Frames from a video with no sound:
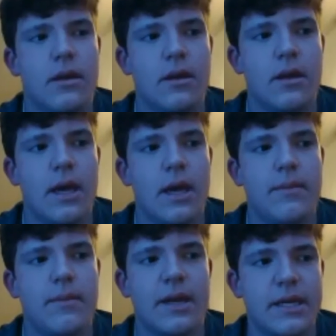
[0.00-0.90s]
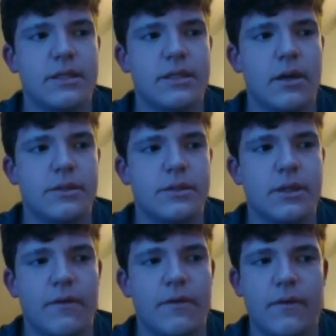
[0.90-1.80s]
it'd be nice,
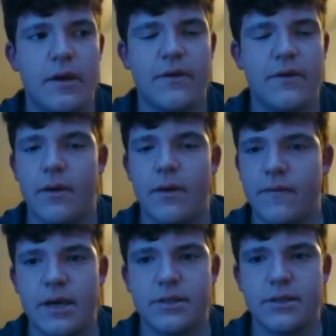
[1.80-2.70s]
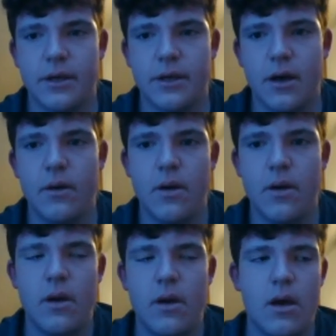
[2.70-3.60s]
if it went faster,
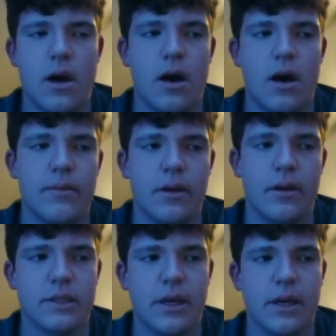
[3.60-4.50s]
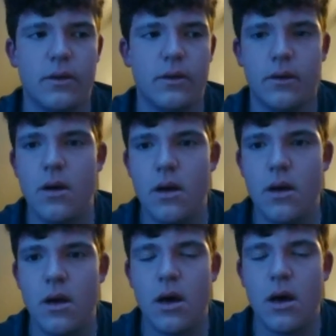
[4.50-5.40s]
because my goal
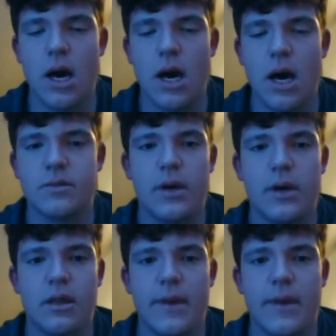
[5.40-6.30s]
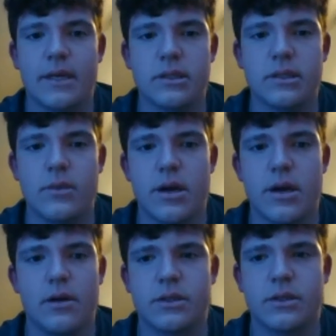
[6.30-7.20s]
is to play in the MAC somewhere,
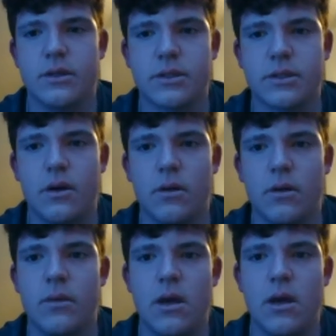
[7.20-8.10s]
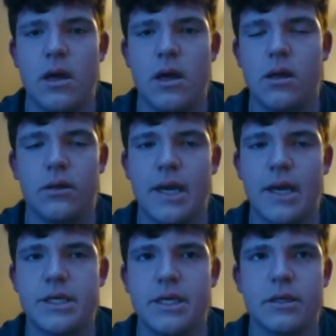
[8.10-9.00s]
as close to home.
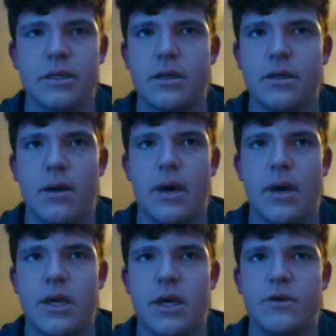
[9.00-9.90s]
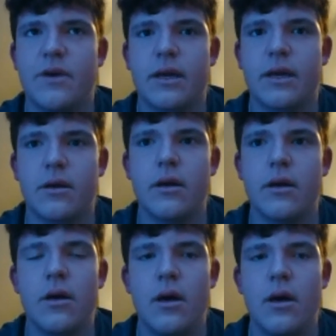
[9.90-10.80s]
Location isn't a huge factor,
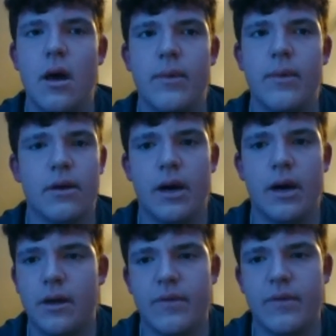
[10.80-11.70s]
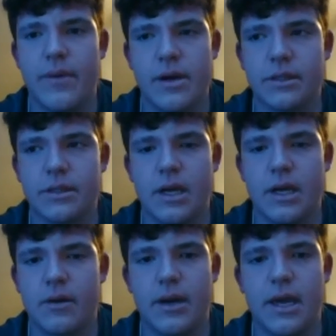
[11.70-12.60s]
but if my parents could
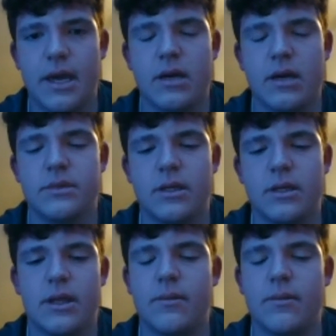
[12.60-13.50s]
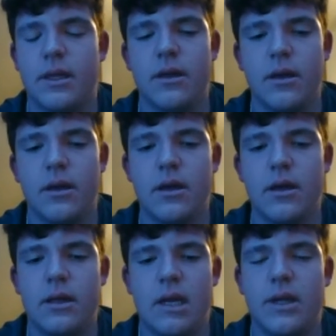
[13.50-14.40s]
come to my games, that'd be
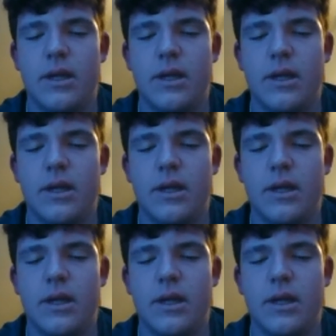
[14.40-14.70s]
huge.